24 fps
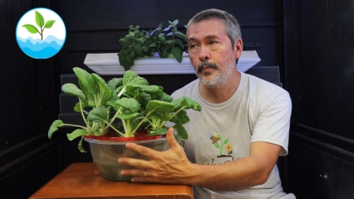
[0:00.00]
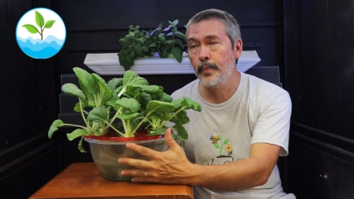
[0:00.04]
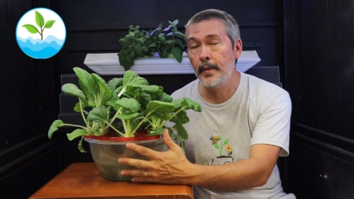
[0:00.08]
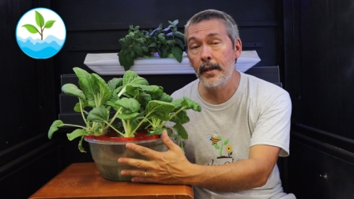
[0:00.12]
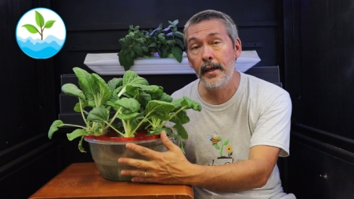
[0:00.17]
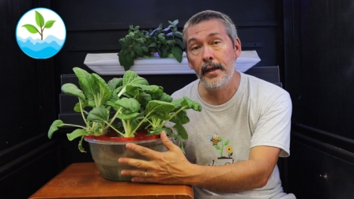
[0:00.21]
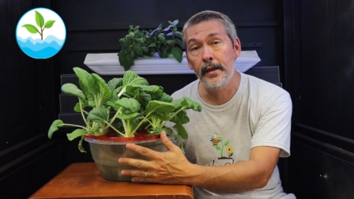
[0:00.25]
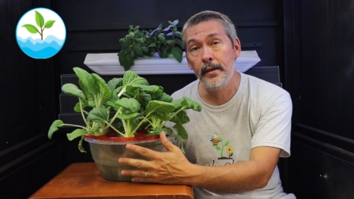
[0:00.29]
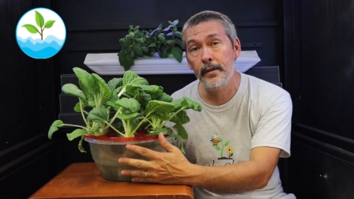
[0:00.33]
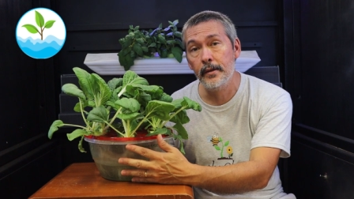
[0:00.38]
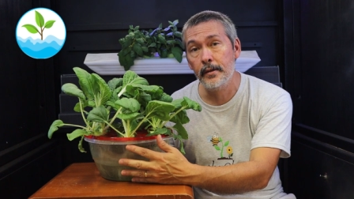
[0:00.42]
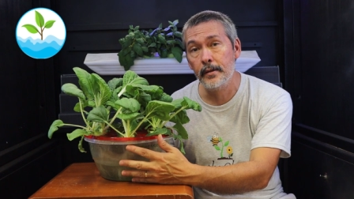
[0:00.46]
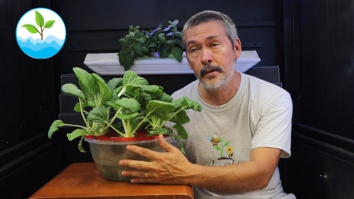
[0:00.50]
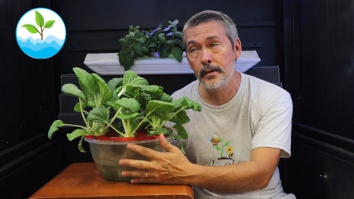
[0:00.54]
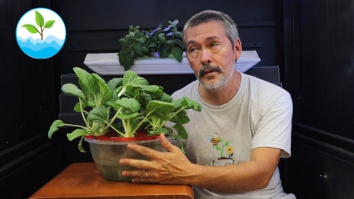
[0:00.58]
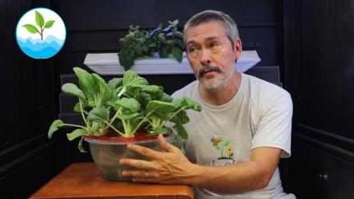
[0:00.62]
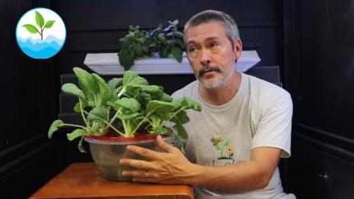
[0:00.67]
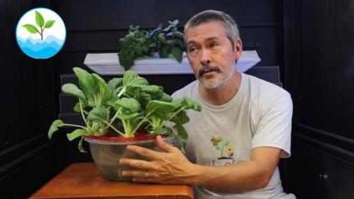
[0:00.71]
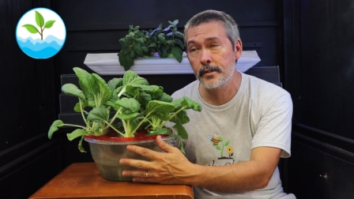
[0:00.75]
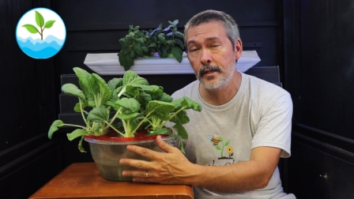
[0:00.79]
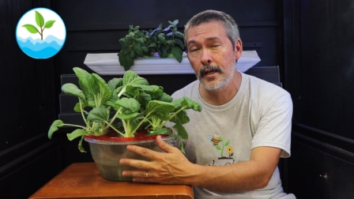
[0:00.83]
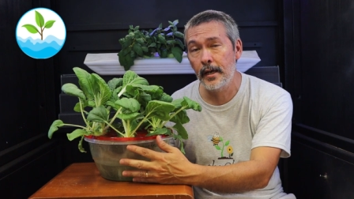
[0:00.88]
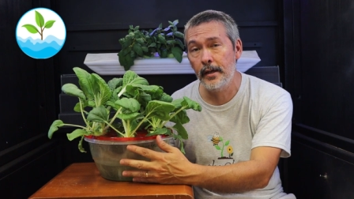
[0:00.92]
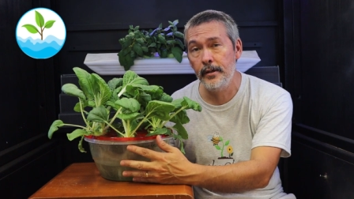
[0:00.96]

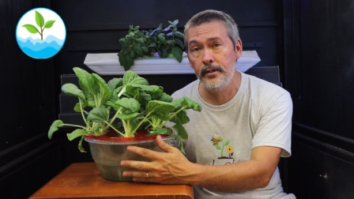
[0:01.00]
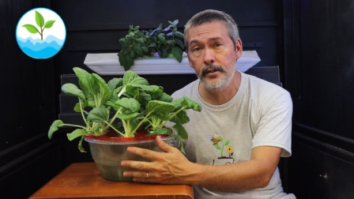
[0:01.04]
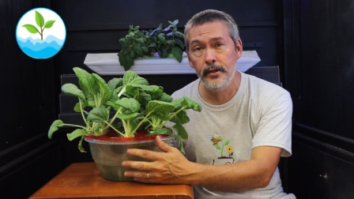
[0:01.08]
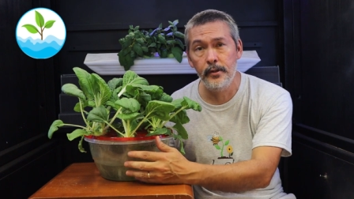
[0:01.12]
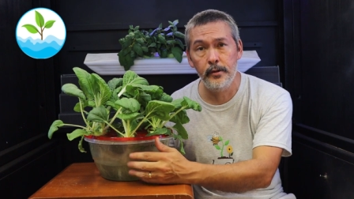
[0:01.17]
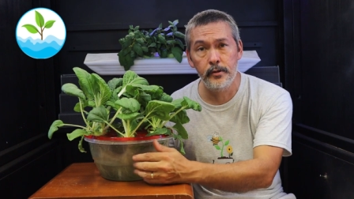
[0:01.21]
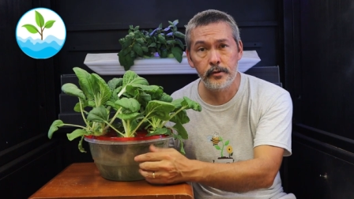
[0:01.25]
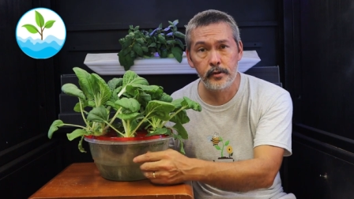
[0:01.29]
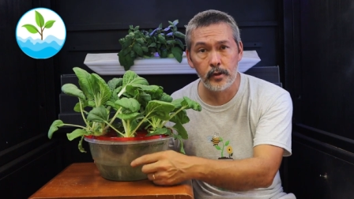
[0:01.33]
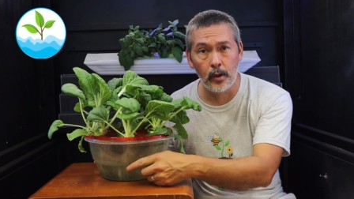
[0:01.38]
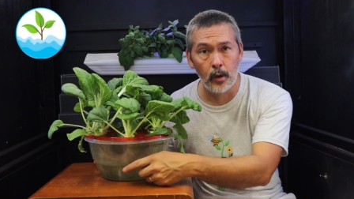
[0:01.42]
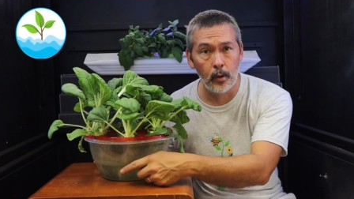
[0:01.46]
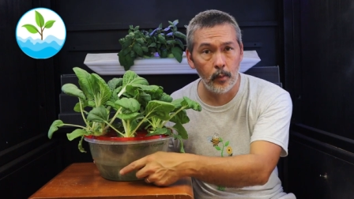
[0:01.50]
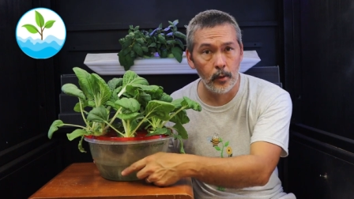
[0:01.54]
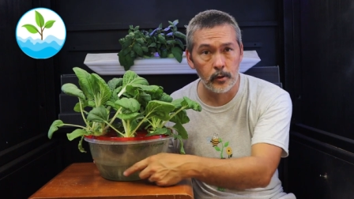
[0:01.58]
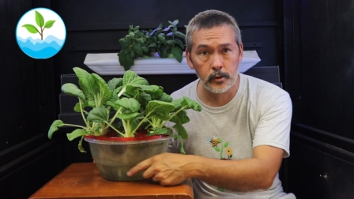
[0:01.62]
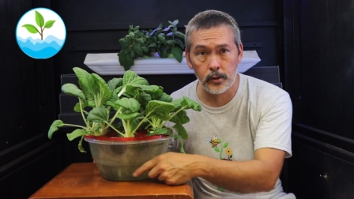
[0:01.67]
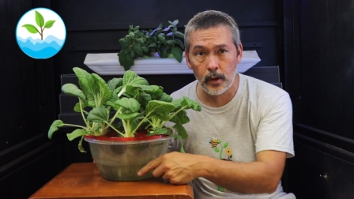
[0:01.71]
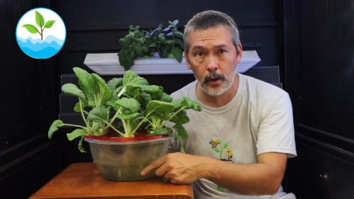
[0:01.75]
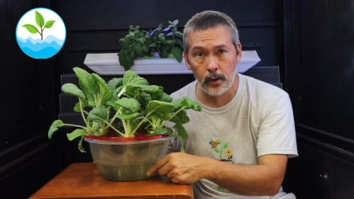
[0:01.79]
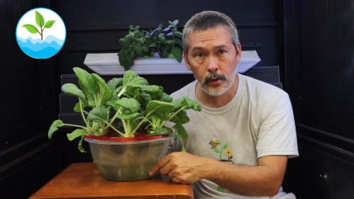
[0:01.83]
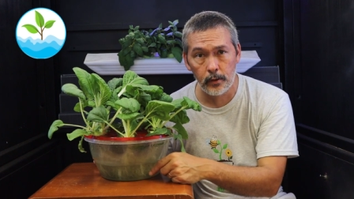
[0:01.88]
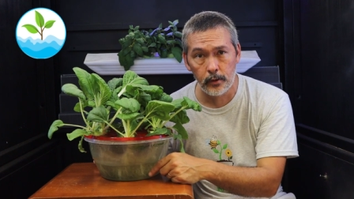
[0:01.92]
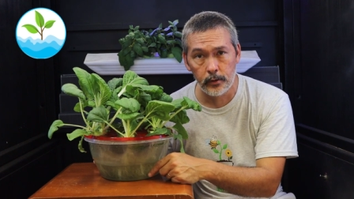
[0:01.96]
plants had used
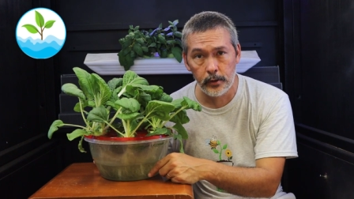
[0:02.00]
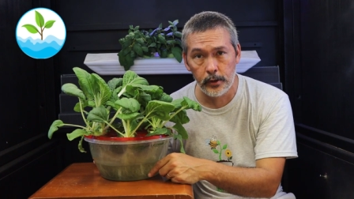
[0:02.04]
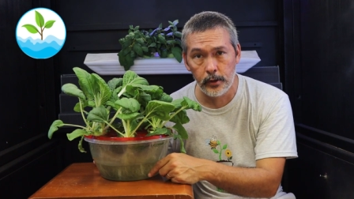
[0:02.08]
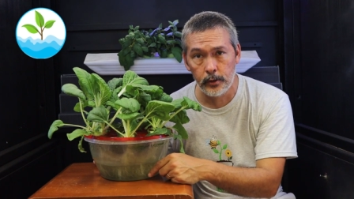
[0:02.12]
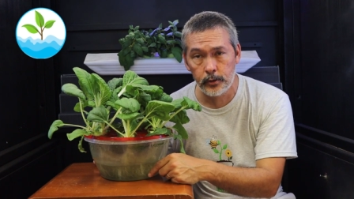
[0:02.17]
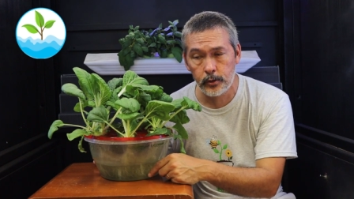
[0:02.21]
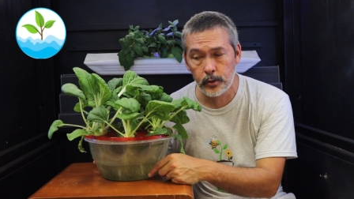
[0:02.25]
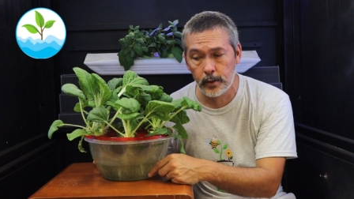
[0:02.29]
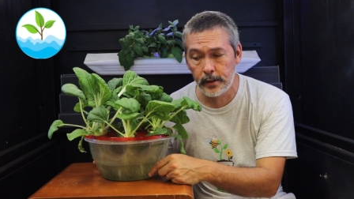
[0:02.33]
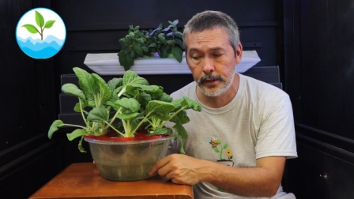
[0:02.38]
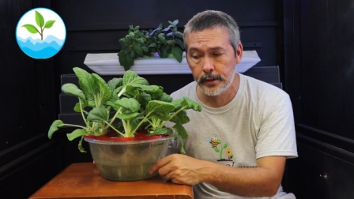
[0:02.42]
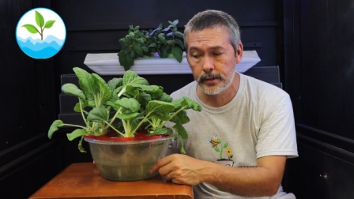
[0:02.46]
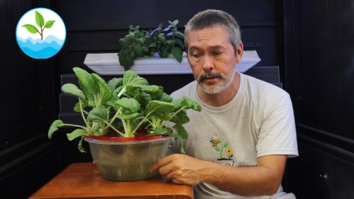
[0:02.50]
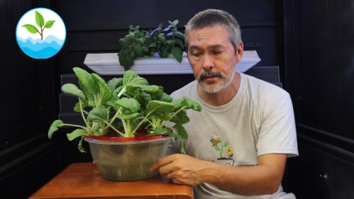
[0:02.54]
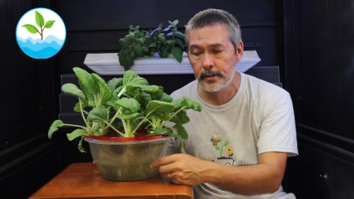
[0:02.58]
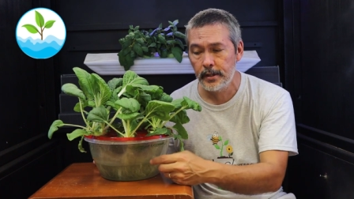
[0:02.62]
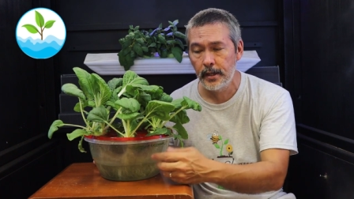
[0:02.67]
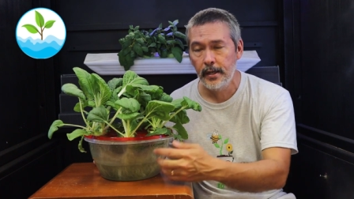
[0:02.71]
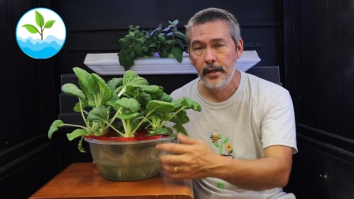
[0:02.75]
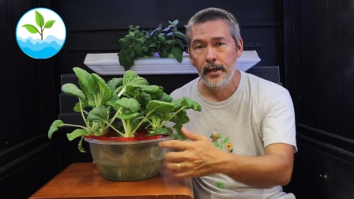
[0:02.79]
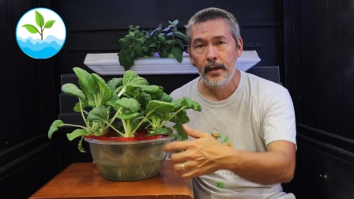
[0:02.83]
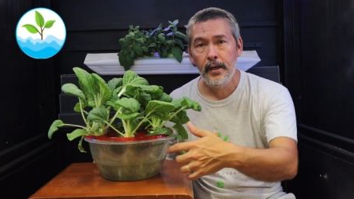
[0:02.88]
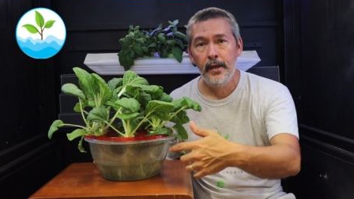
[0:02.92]
almost all their nutrients